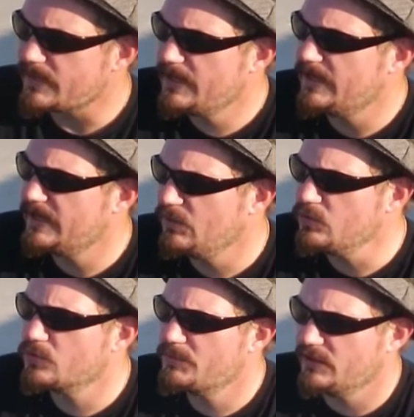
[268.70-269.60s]
I
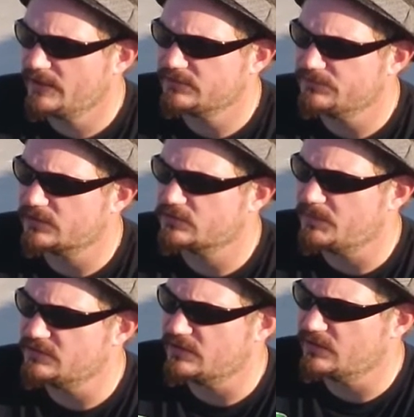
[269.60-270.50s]
wonder what it'd be like to fuck a
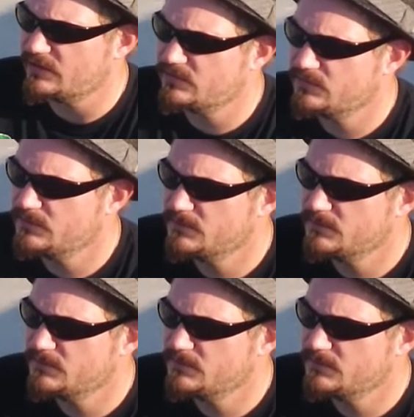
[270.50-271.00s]
space alien.